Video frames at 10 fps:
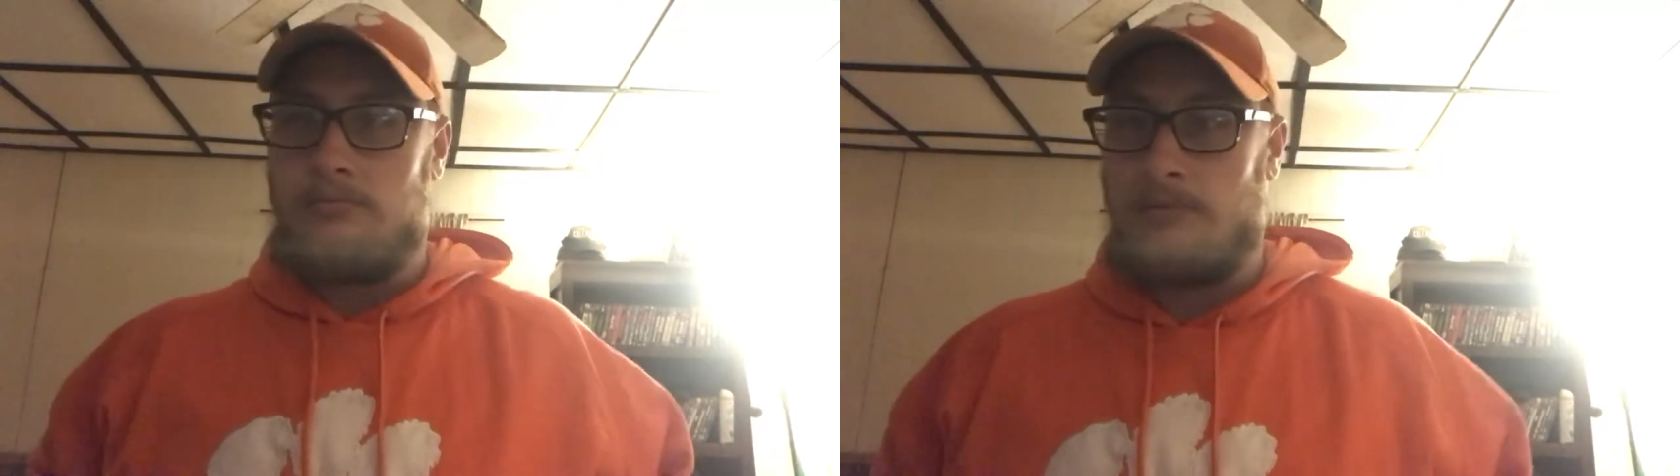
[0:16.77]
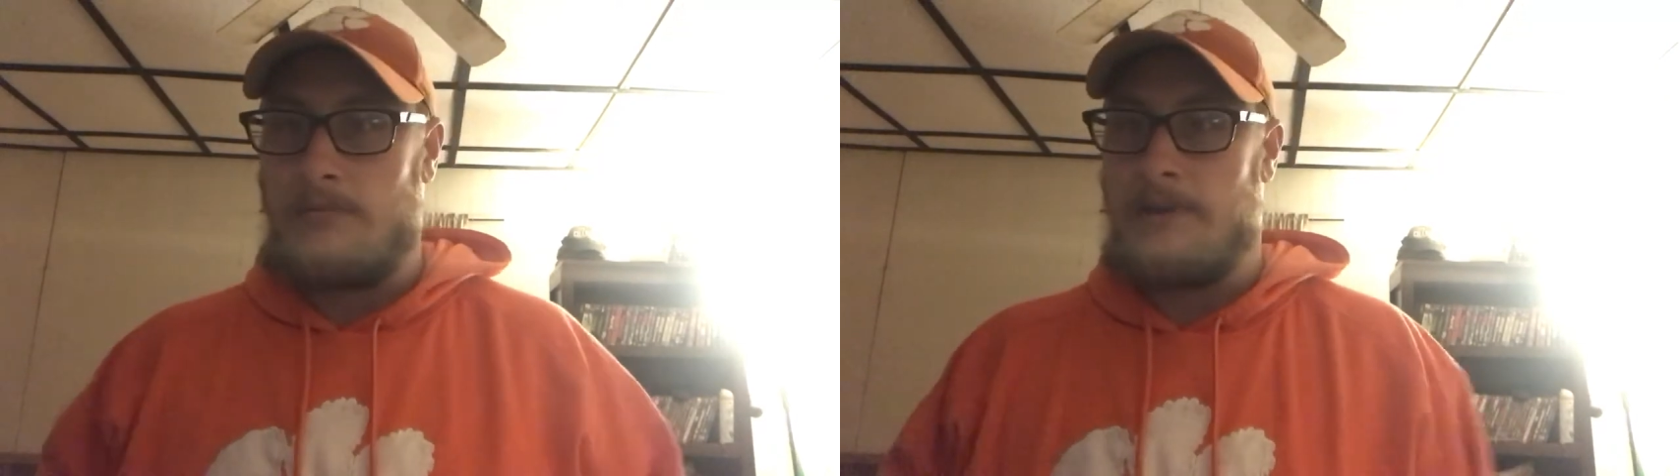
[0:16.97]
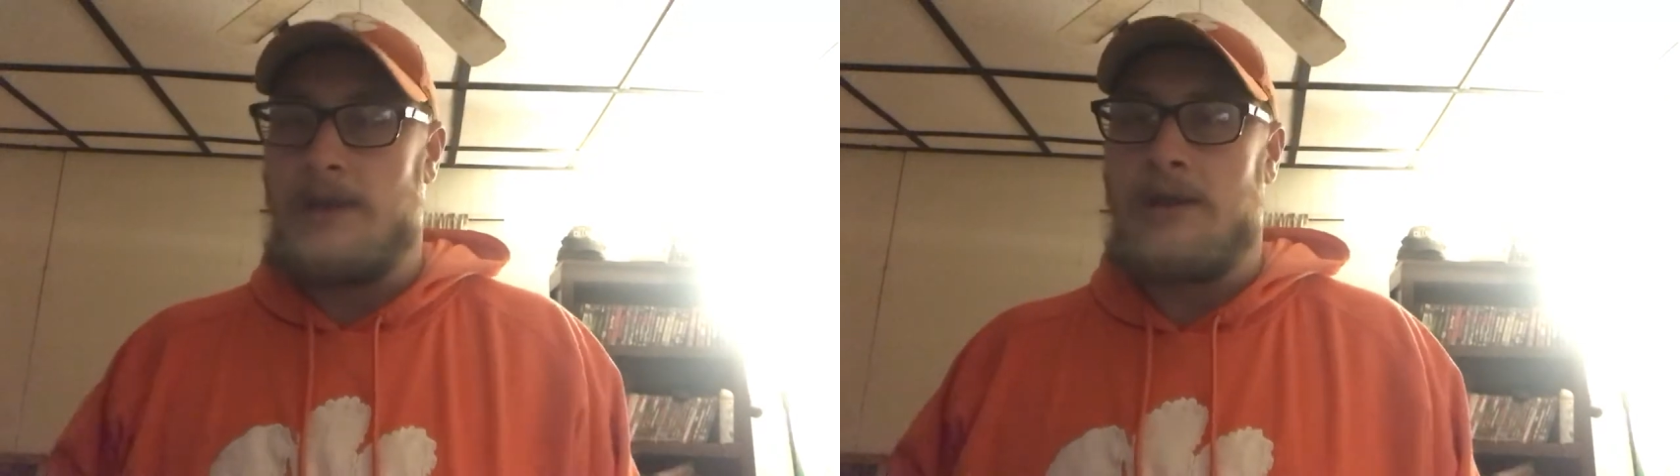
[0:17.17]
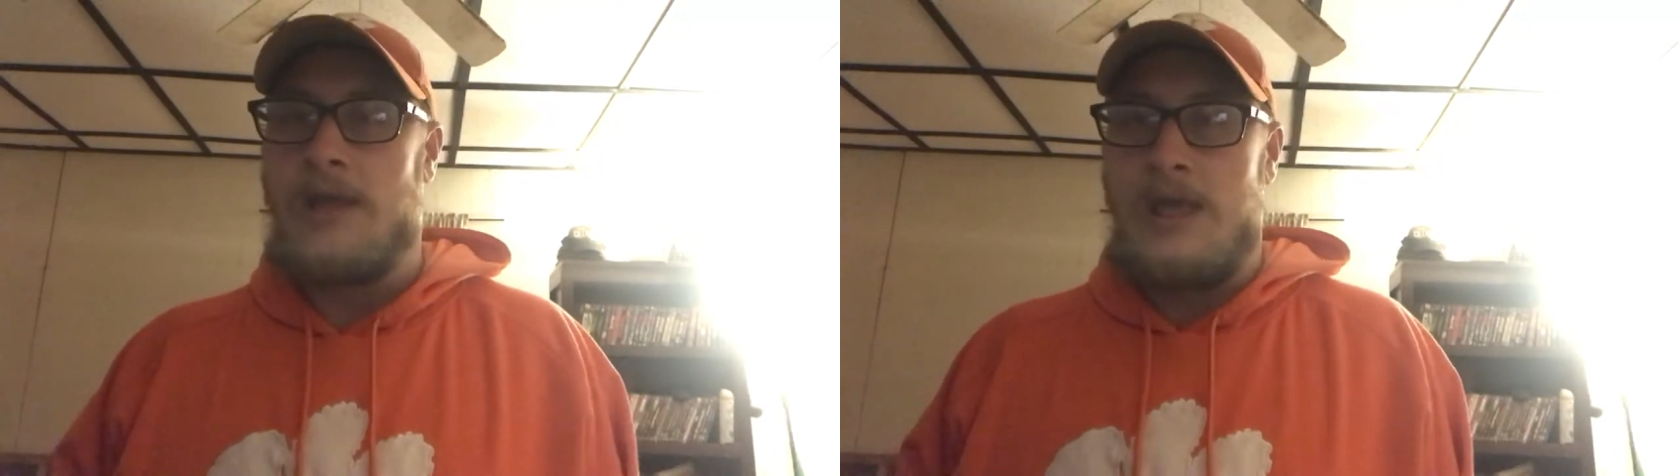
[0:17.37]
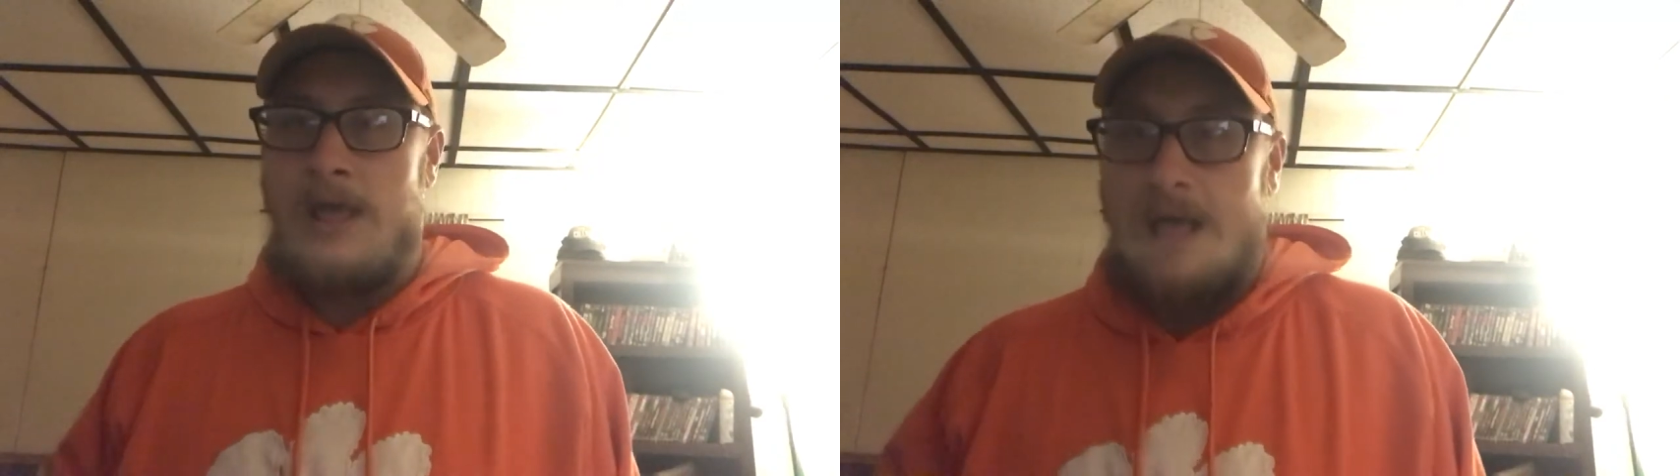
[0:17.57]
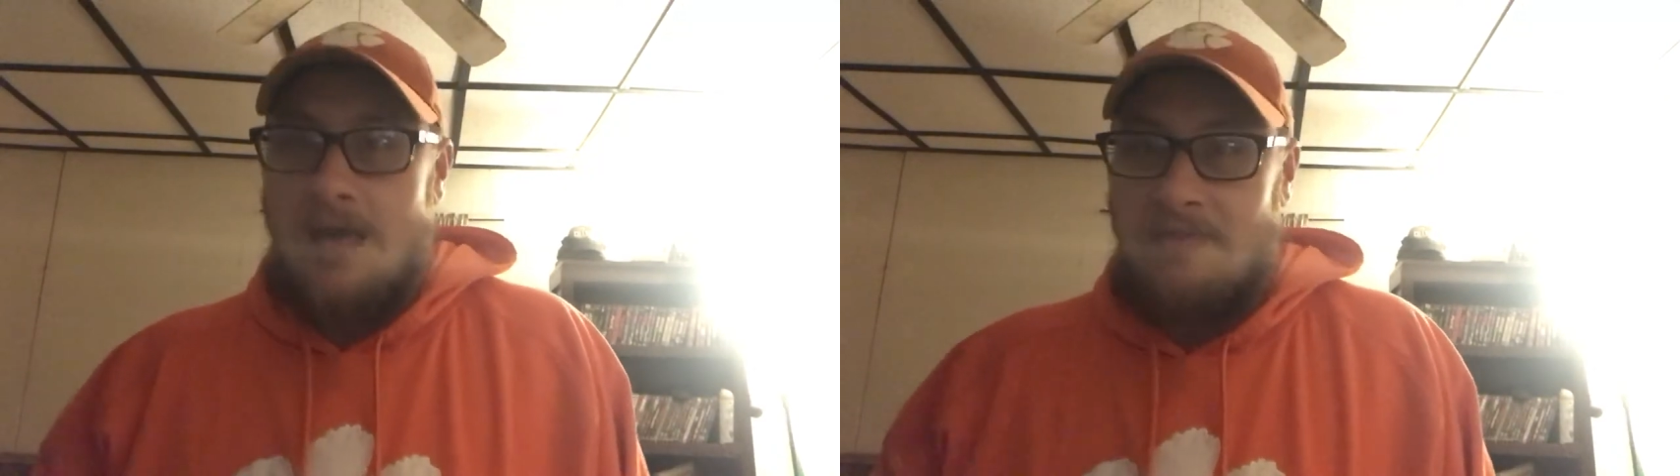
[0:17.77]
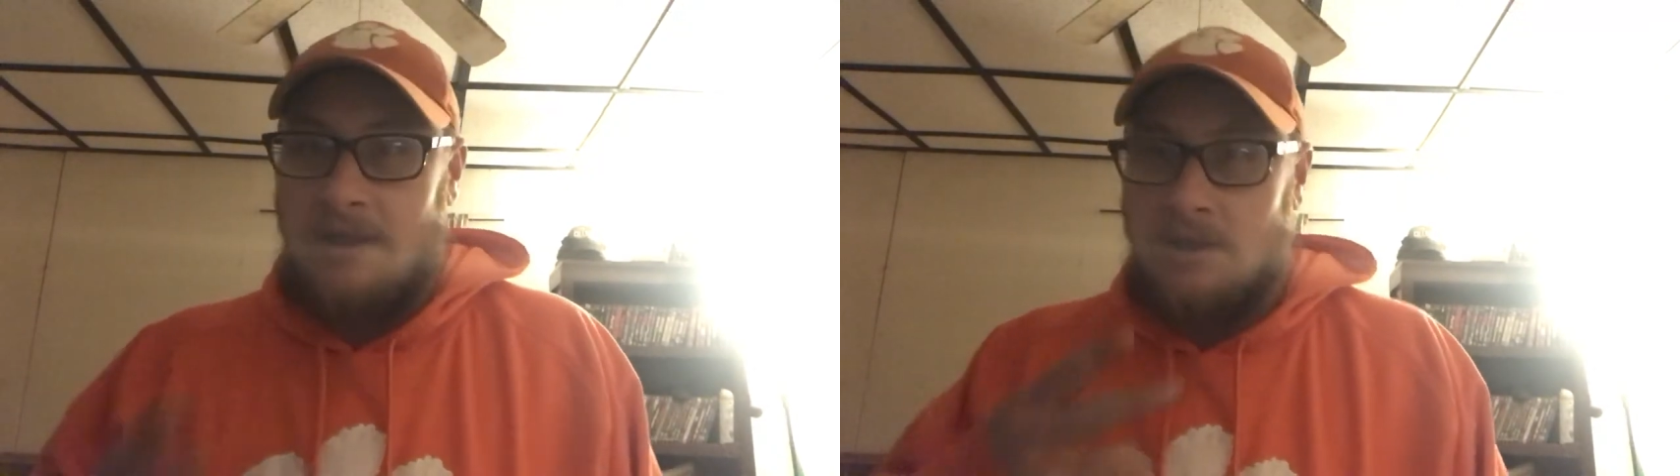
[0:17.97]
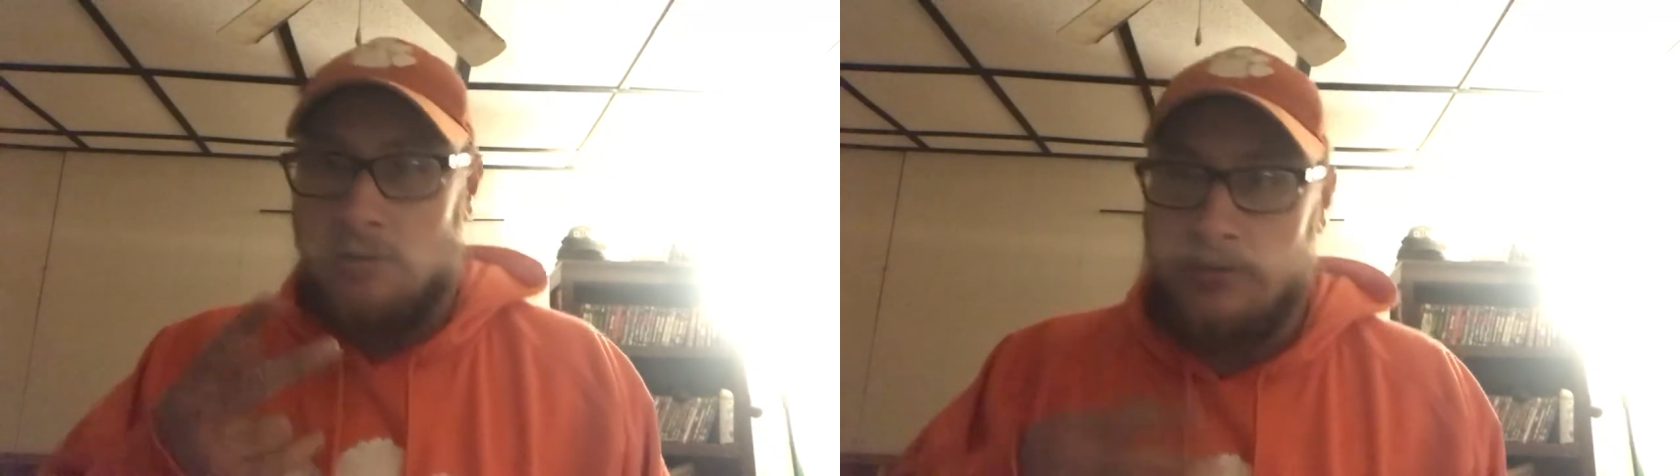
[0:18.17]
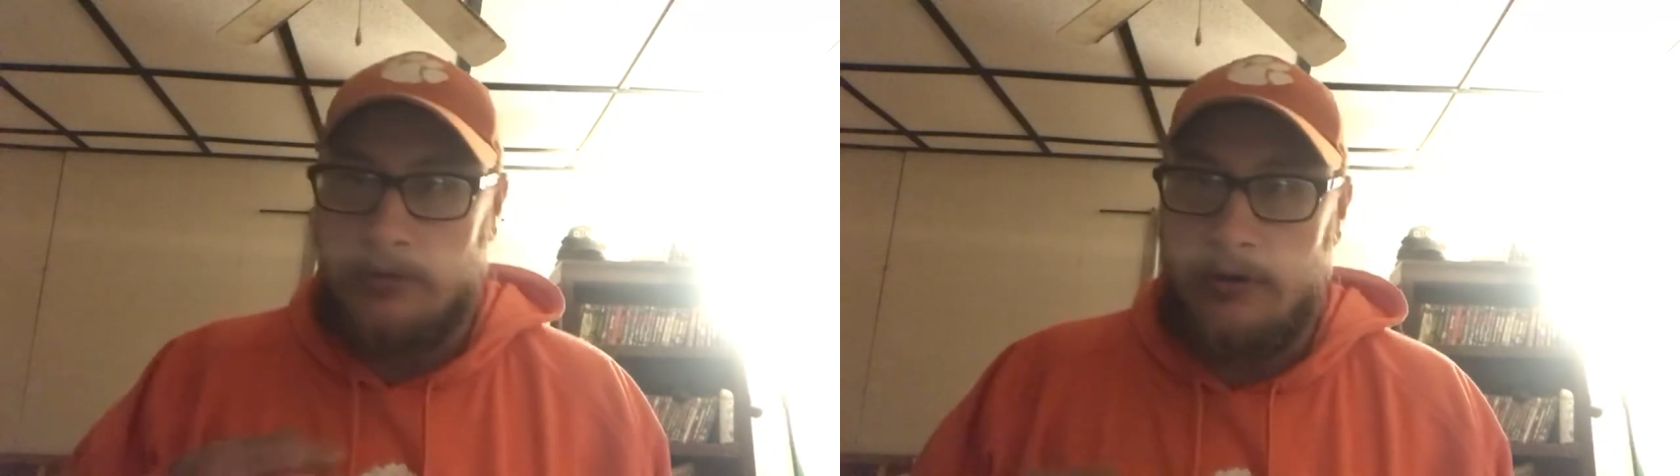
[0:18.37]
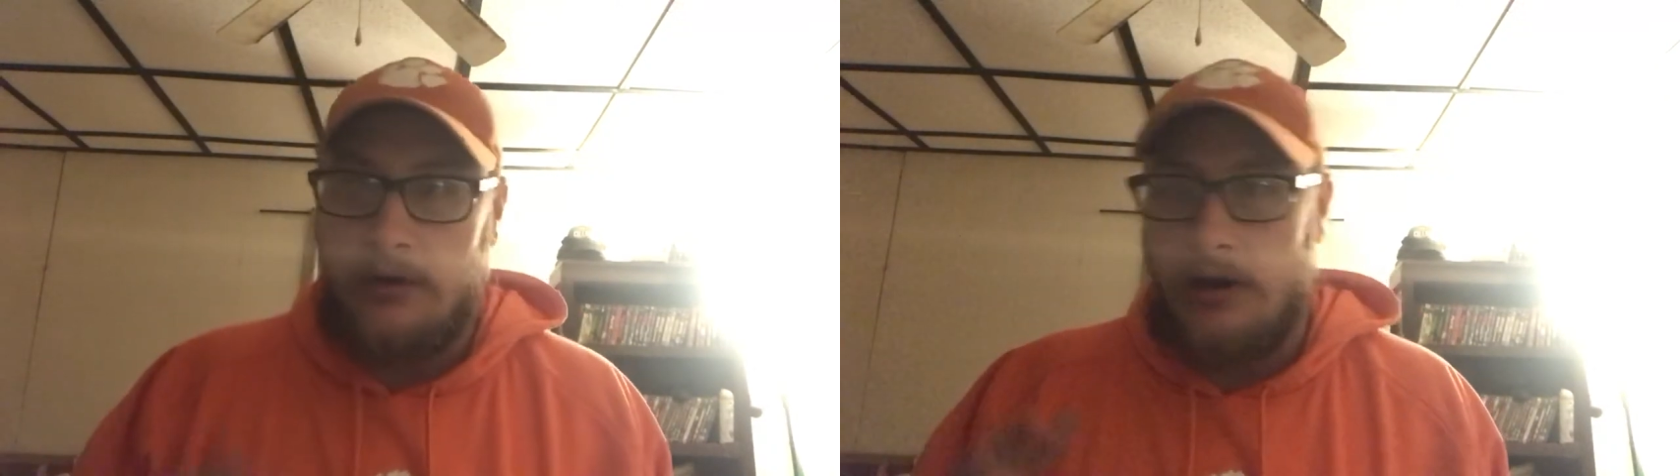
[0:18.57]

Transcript: I mean, I think it looks good.